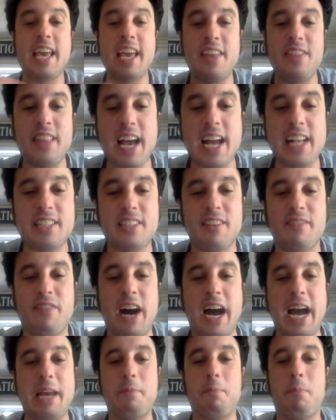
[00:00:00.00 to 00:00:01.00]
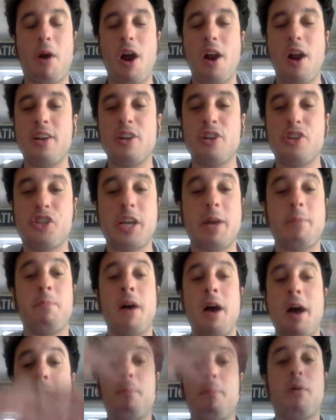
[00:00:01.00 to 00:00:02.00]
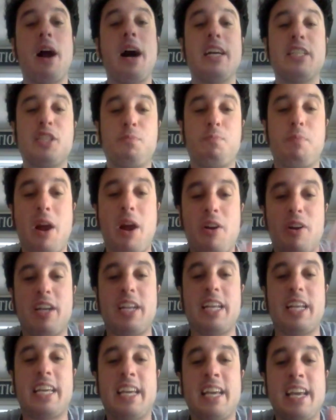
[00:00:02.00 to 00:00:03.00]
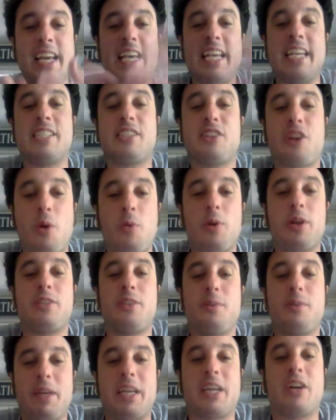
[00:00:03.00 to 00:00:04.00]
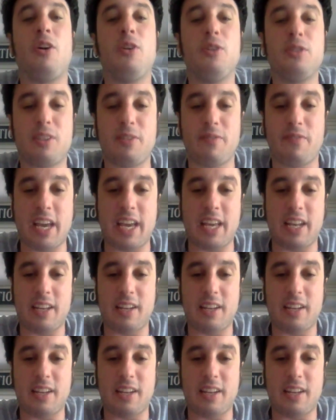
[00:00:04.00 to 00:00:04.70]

in that divine partnership, prosperity is going to be cultivated